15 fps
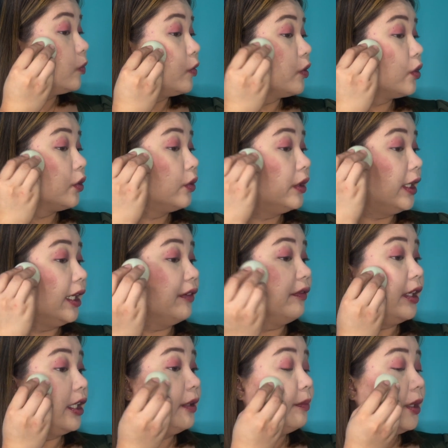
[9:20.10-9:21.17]
So, yan.
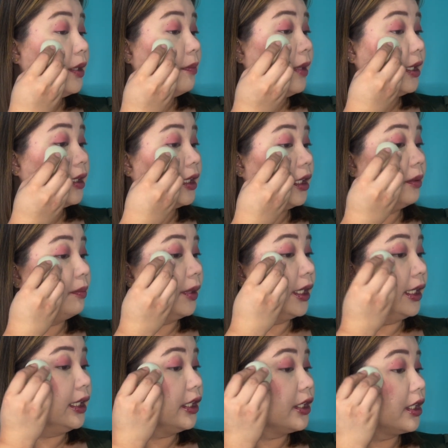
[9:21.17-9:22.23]
Very pigmented
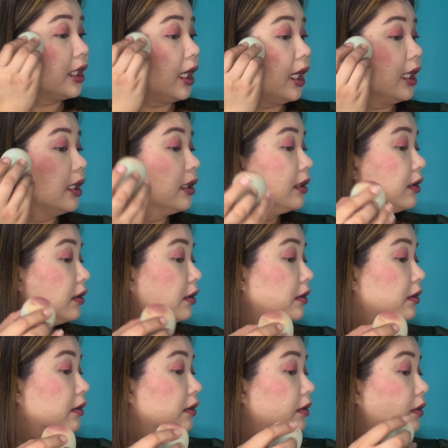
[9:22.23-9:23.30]
pa rin siya.
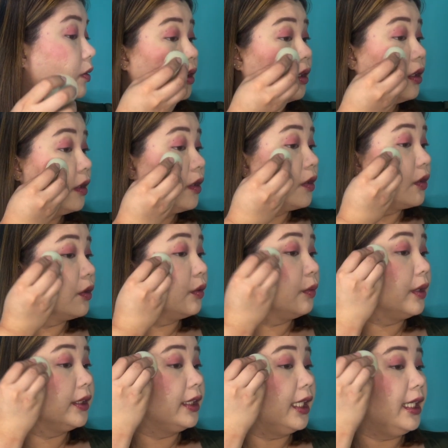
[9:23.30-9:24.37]
So,
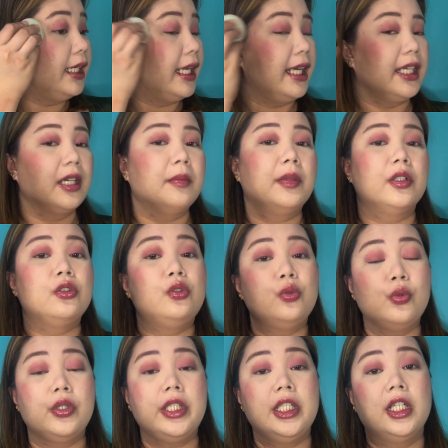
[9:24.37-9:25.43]
what I like about
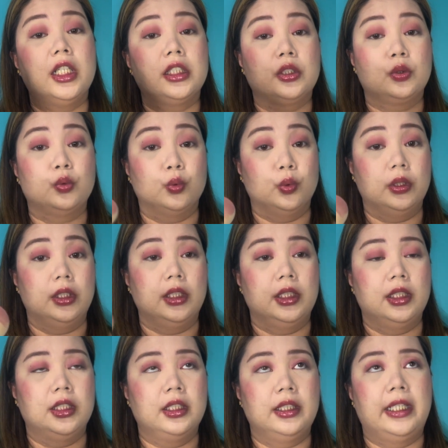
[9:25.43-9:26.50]
using a tool,
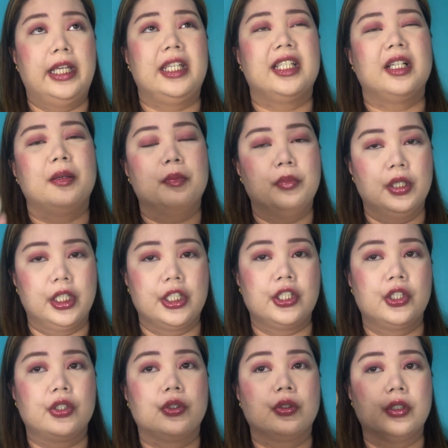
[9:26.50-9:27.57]
like a
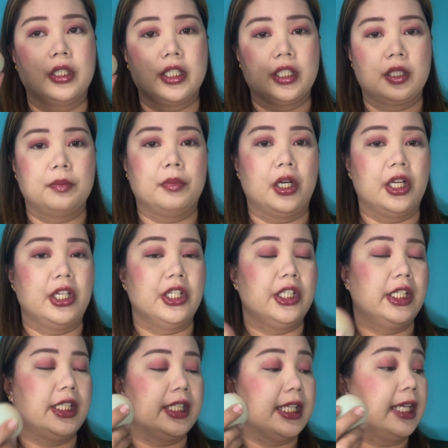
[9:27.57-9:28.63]
brush or a
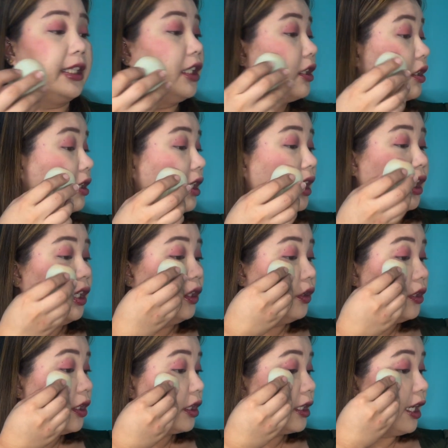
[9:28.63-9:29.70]
sponge, is that it's you
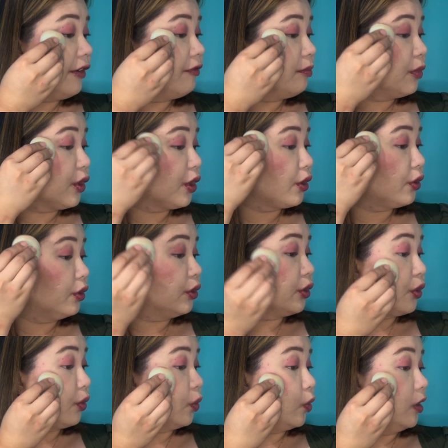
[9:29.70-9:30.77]
just have more
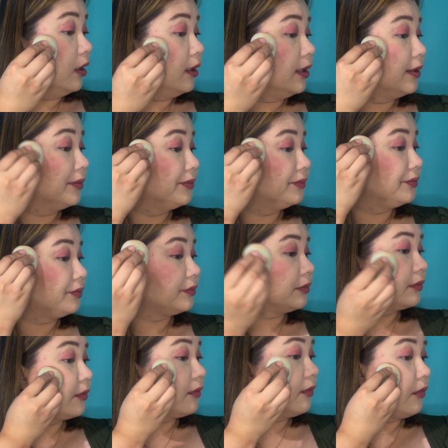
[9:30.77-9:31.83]
control
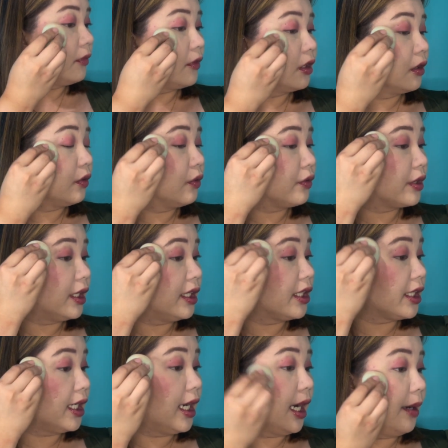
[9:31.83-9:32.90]
kung saan
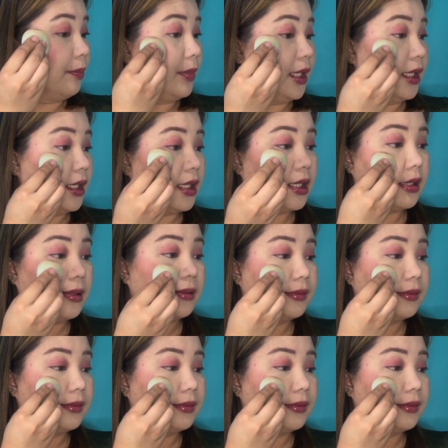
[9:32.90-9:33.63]
siya naka-place.